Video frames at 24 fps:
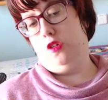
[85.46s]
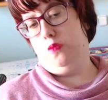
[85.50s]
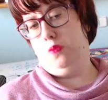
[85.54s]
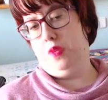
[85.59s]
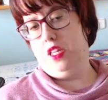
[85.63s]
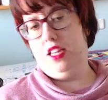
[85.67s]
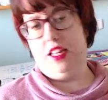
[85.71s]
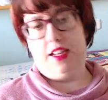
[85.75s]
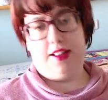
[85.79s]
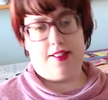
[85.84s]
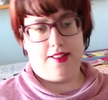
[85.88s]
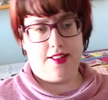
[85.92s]
in
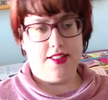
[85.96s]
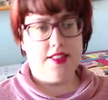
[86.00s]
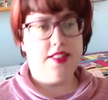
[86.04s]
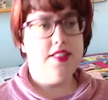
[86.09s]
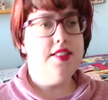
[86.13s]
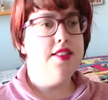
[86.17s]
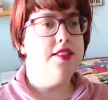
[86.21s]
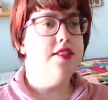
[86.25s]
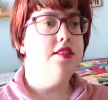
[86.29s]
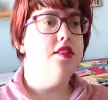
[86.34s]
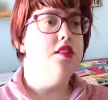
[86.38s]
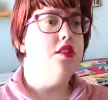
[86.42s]
English,
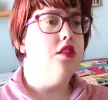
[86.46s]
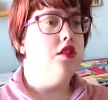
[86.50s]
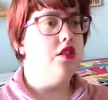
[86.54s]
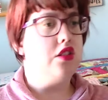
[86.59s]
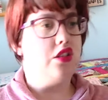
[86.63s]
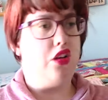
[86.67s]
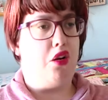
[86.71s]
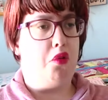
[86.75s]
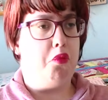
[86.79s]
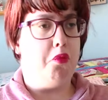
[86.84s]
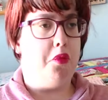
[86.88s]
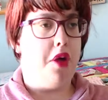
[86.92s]

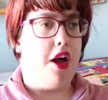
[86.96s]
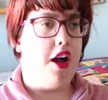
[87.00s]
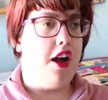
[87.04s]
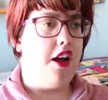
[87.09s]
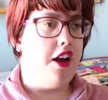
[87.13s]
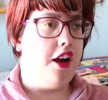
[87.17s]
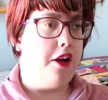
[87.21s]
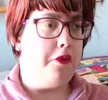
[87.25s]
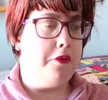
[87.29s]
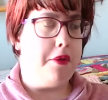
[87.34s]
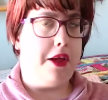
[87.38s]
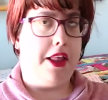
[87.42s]
some
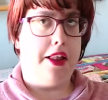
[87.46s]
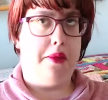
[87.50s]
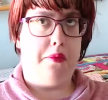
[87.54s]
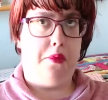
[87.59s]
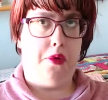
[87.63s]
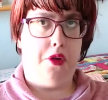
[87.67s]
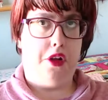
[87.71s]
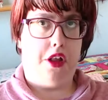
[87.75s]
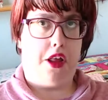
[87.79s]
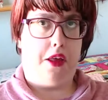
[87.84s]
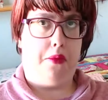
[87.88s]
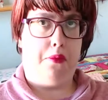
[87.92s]
are
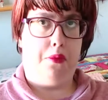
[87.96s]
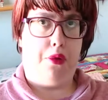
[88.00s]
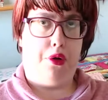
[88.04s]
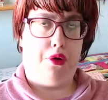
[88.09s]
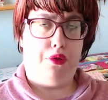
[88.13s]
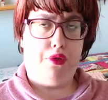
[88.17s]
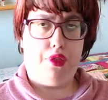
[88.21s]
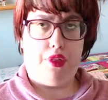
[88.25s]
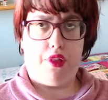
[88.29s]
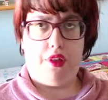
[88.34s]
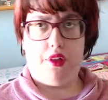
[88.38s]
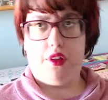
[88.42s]
available in
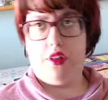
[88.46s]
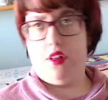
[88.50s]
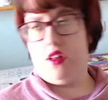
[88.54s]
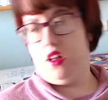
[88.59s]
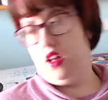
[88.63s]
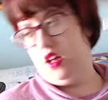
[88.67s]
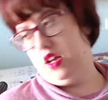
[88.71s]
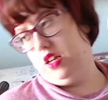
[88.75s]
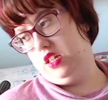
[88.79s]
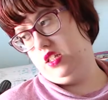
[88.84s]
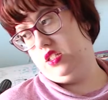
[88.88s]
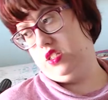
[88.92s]
both,
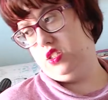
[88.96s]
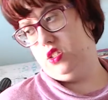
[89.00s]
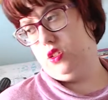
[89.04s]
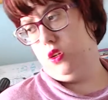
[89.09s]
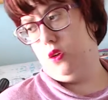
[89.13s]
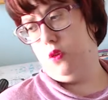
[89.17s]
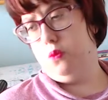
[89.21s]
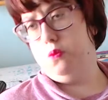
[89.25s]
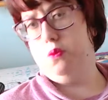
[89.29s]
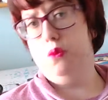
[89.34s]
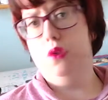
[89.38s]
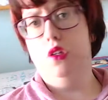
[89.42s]
and
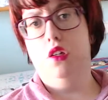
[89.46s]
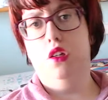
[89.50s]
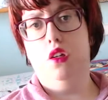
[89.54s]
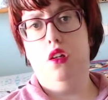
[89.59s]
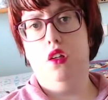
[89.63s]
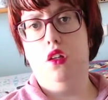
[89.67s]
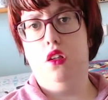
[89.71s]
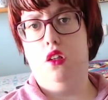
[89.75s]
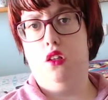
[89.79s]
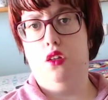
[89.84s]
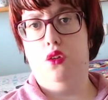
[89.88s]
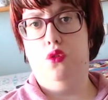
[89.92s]
some
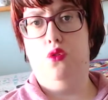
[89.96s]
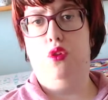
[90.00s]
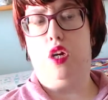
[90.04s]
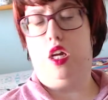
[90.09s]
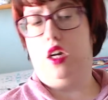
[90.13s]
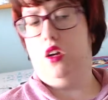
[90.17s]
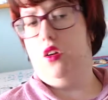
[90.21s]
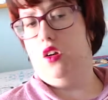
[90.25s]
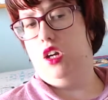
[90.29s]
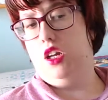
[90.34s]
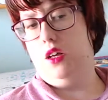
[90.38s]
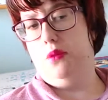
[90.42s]
you can
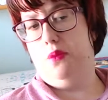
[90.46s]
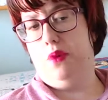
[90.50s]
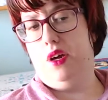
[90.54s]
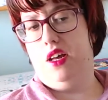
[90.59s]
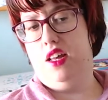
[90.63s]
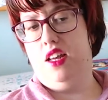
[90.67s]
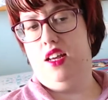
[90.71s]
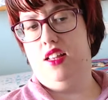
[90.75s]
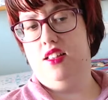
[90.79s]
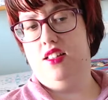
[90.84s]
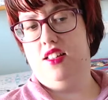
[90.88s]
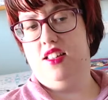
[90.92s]
only buy
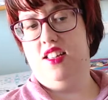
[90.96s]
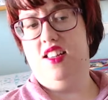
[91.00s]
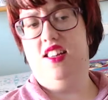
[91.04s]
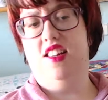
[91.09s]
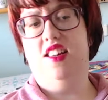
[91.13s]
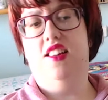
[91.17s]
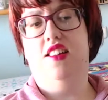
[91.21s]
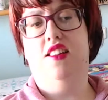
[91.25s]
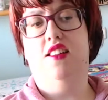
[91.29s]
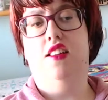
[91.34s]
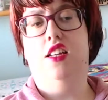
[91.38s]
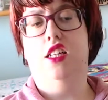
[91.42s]
it
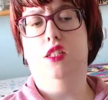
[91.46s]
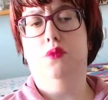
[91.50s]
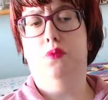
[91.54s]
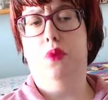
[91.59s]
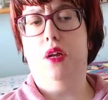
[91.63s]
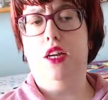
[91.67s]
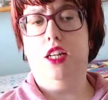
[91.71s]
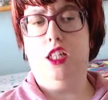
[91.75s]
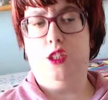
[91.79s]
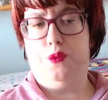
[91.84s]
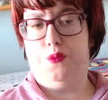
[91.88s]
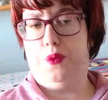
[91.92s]
in
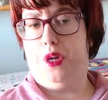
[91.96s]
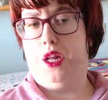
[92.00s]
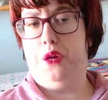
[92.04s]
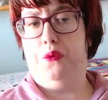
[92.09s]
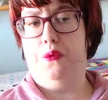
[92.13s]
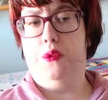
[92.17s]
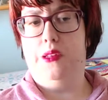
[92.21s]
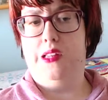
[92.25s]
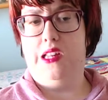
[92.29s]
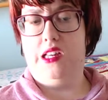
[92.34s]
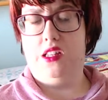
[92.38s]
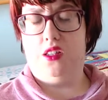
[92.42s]
Spanish, but I
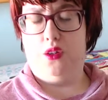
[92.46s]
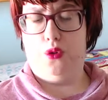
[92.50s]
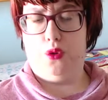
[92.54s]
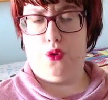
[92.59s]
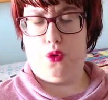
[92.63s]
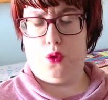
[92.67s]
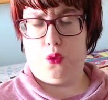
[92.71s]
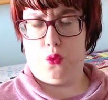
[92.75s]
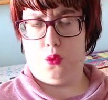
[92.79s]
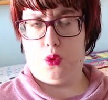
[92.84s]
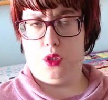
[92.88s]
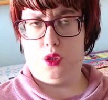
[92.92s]
will let you know
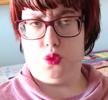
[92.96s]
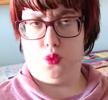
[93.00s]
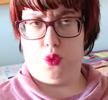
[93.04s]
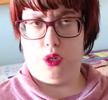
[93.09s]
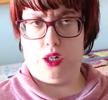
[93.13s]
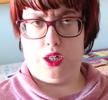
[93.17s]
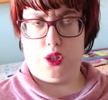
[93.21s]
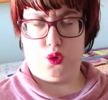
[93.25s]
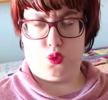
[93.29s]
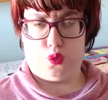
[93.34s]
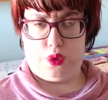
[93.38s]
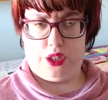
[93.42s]
which one
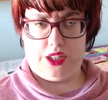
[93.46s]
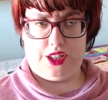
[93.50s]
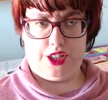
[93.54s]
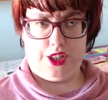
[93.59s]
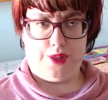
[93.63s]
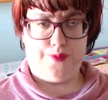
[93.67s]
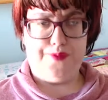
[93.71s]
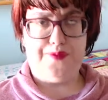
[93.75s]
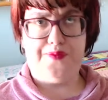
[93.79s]
is which.